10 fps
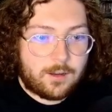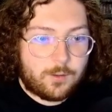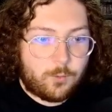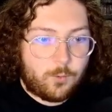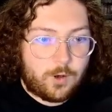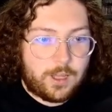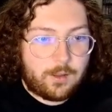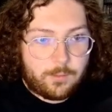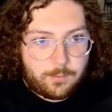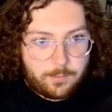Well,
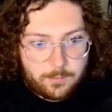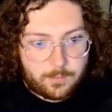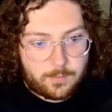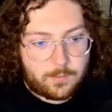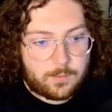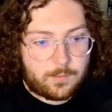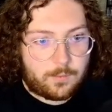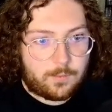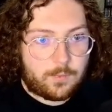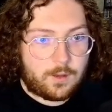
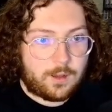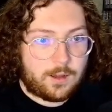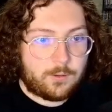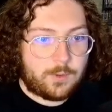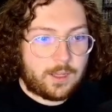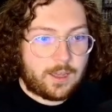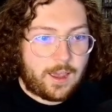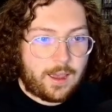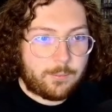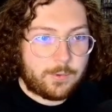I would be
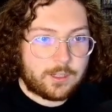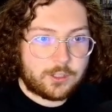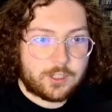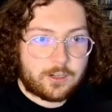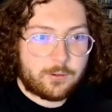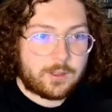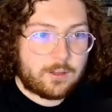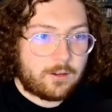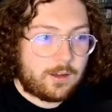happy to share it with you.